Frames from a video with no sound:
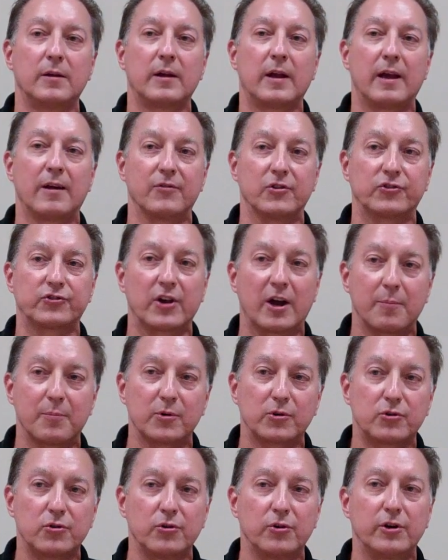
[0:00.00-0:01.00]
have this
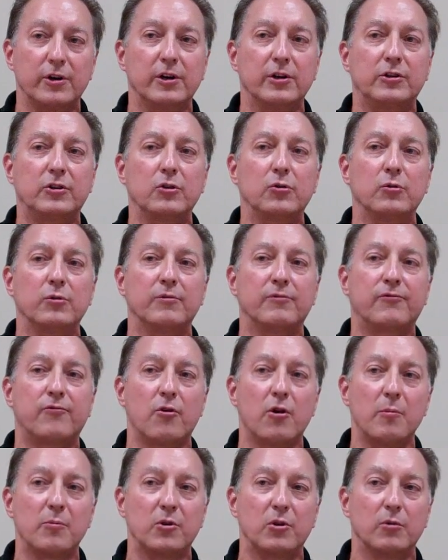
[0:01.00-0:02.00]
opportunity to
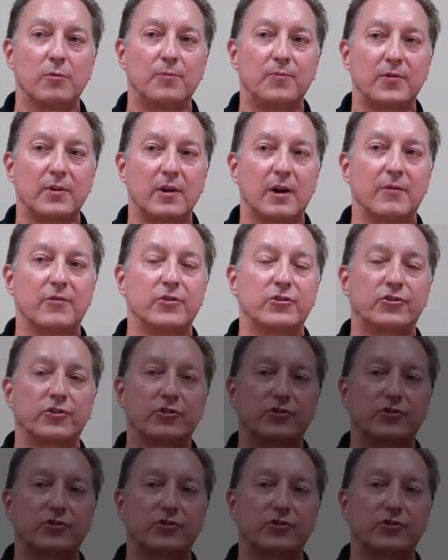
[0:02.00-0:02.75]
inform you of this